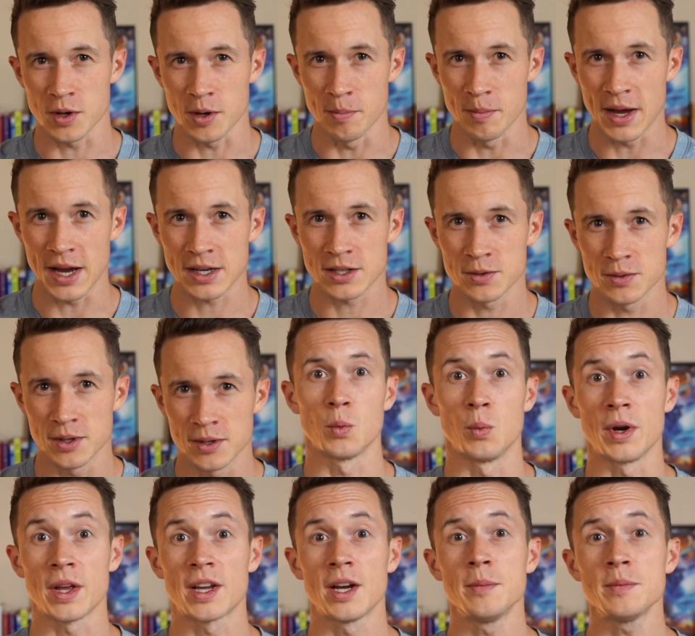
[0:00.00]
come back to it.
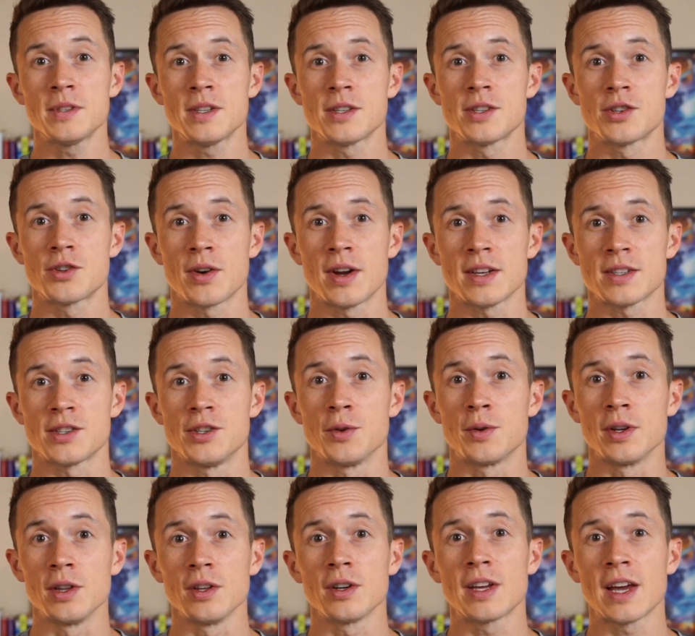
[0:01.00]
When it comes to stress, you
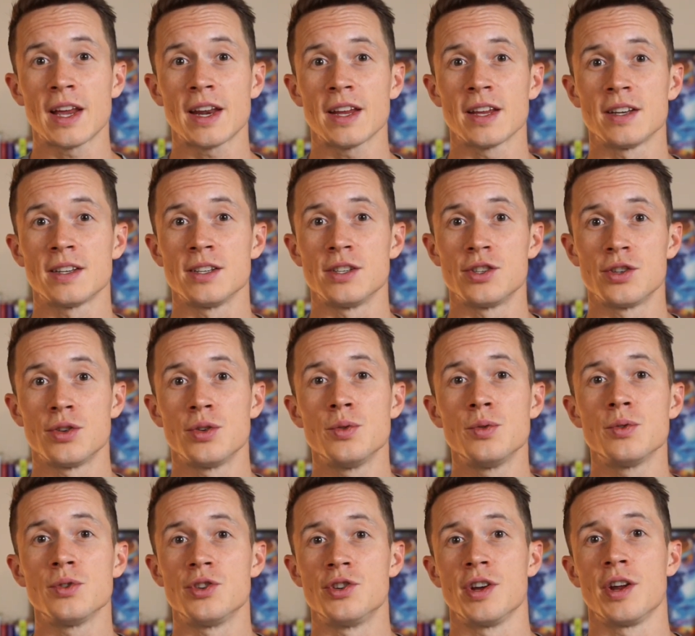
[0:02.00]
can look at it into
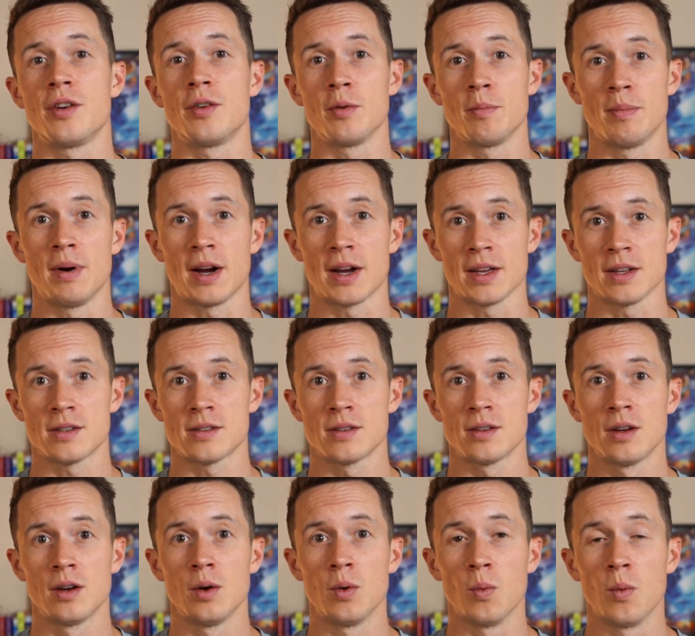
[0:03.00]
2 general buckets.
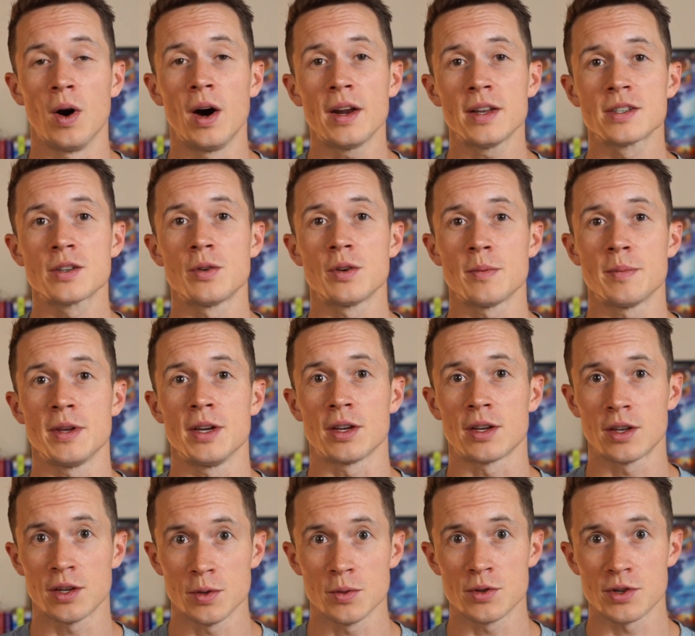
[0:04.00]
One is going to be
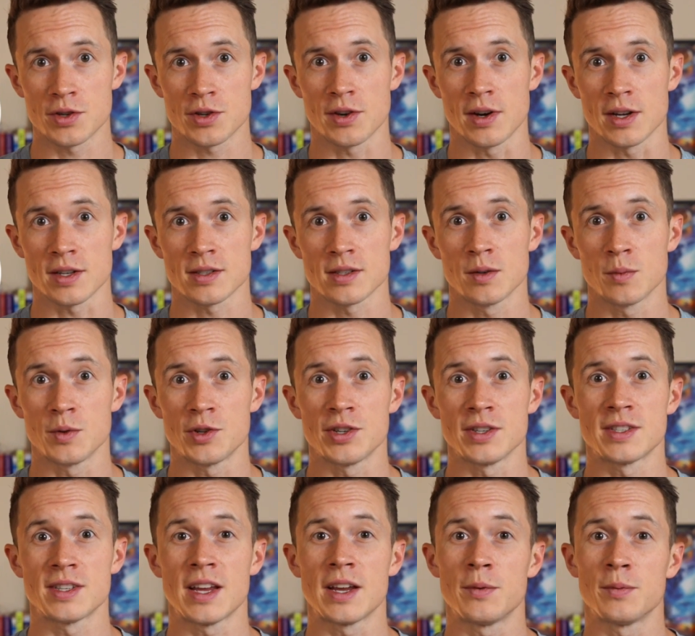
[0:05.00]
acute stress, which
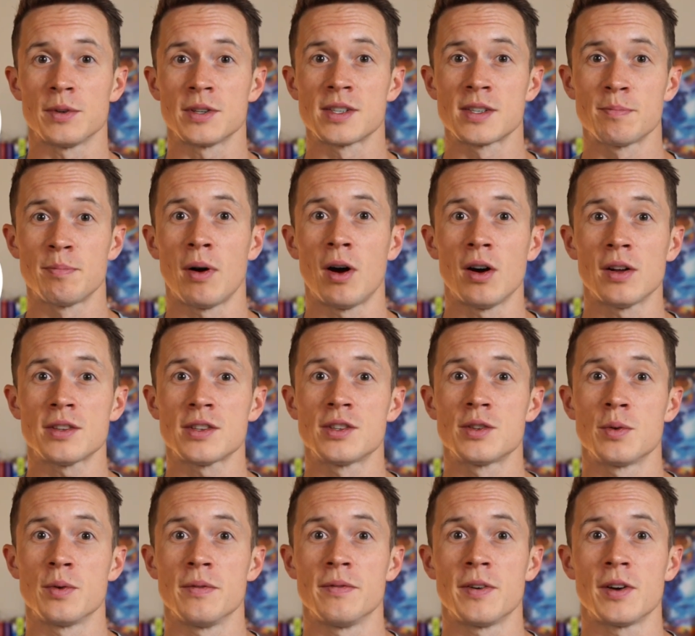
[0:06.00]
is a response
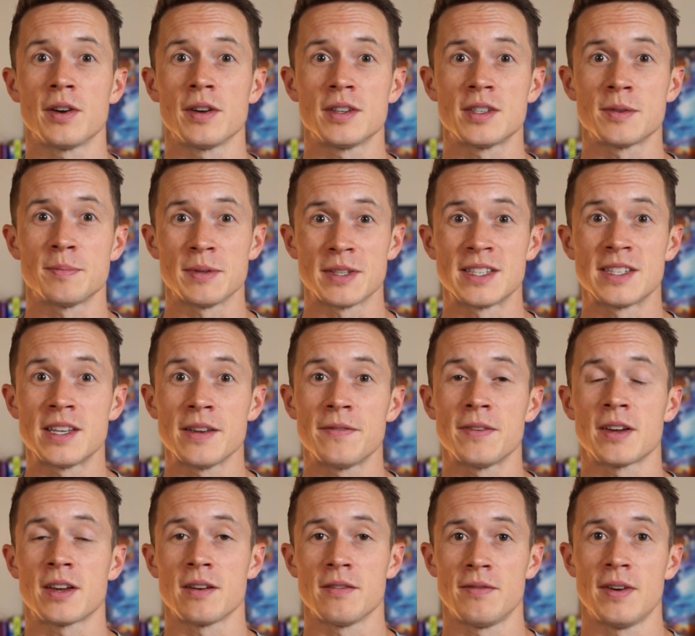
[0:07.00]
to a very
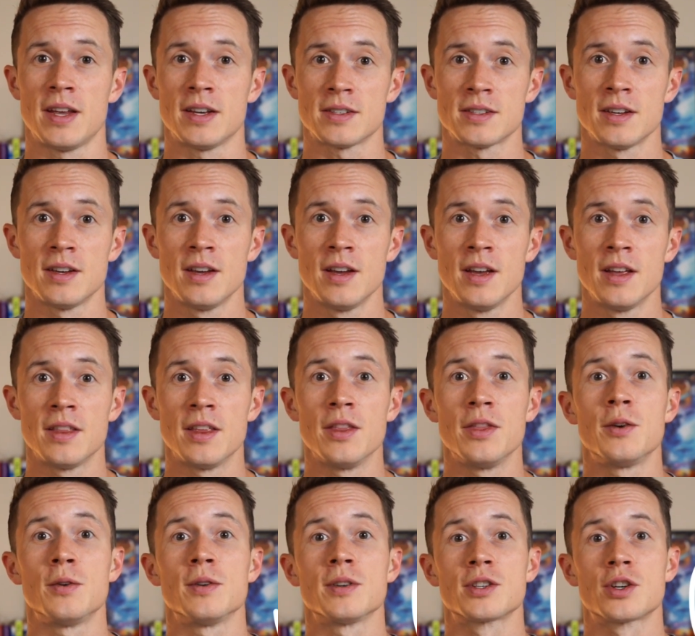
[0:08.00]
specific event. Then
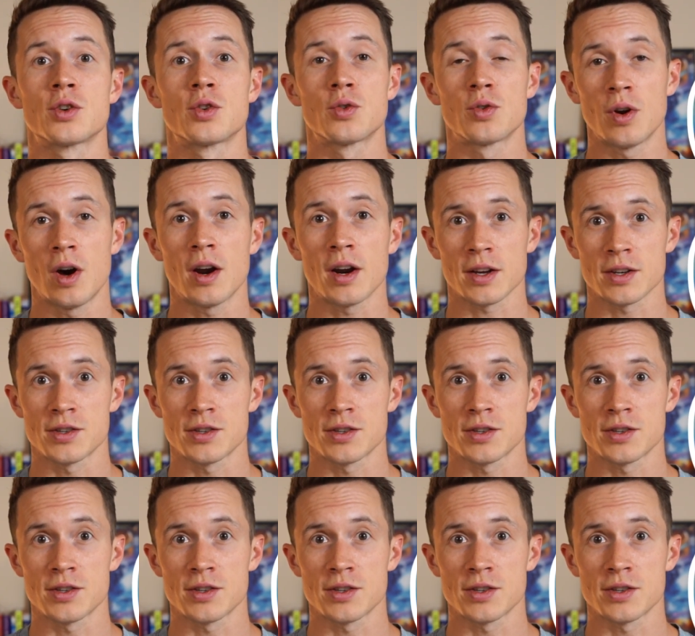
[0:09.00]
there is chronic